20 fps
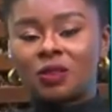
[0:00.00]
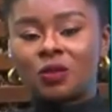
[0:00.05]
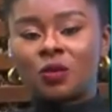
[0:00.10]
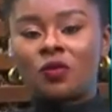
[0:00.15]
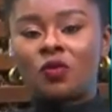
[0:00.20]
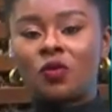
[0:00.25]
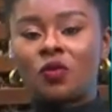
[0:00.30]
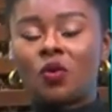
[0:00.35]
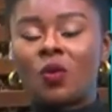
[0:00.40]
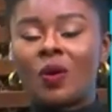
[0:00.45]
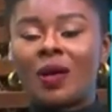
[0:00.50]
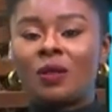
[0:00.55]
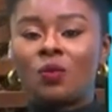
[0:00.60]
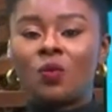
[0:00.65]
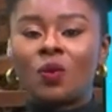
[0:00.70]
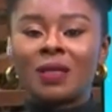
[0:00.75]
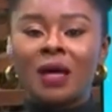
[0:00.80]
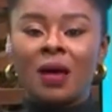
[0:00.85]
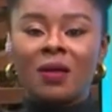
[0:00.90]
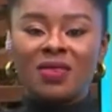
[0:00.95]
So if you know
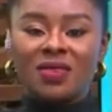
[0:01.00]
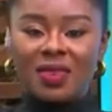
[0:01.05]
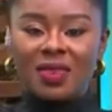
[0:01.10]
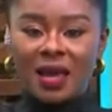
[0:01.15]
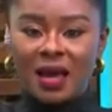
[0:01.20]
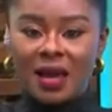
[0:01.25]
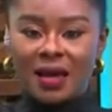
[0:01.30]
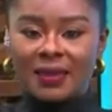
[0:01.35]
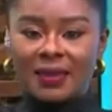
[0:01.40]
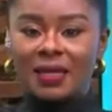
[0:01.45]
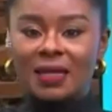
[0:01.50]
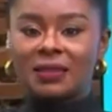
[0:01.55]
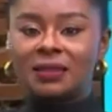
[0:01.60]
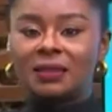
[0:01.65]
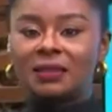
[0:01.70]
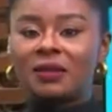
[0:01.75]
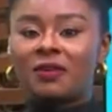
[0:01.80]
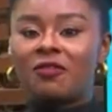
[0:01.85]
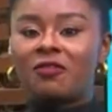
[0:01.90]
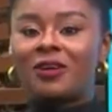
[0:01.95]
anyone out there that is
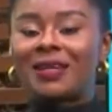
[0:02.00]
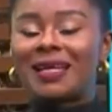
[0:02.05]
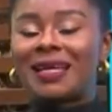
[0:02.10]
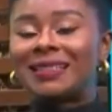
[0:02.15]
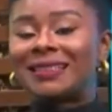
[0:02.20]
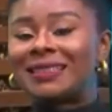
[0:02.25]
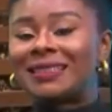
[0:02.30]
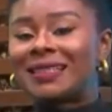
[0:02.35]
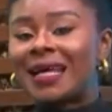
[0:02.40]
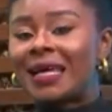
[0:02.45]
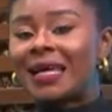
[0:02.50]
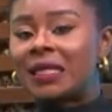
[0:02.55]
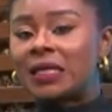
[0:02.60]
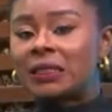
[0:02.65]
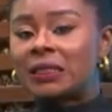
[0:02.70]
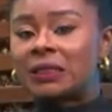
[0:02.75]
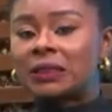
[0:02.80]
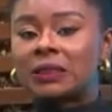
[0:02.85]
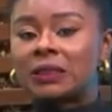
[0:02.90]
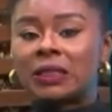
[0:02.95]
suffering in
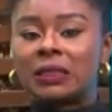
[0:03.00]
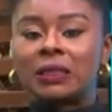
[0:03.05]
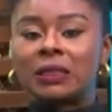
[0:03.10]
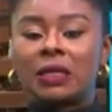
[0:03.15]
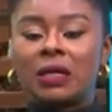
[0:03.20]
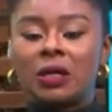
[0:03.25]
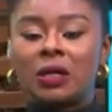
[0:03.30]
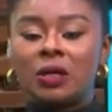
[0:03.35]
silence and,